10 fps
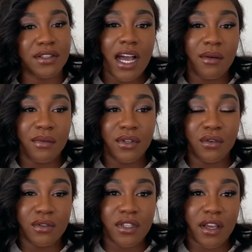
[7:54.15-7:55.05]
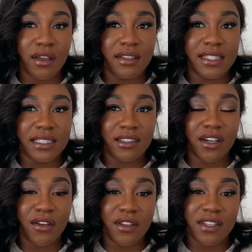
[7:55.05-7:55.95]
I would also go
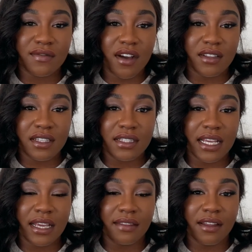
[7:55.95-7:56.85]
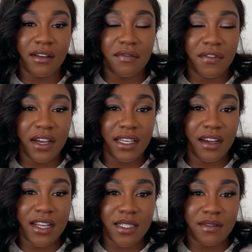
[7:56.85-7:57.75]
as far as to say that fine
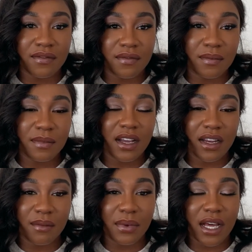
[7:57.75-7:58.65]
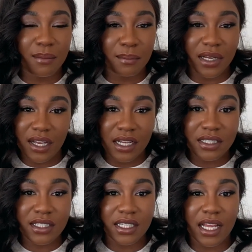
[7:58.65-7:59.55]
lines kind of become blurred
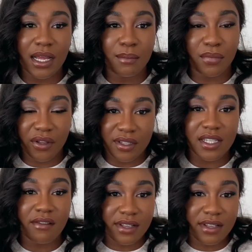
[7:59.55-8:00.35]
because there is